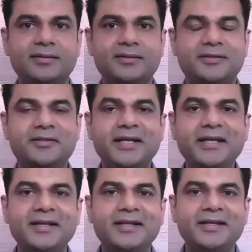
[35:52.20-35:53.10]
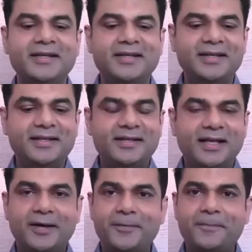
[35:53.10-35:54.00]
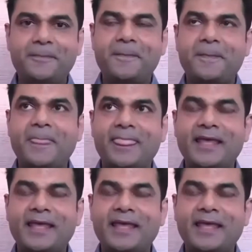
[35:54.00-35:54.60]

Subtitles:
All right. Now,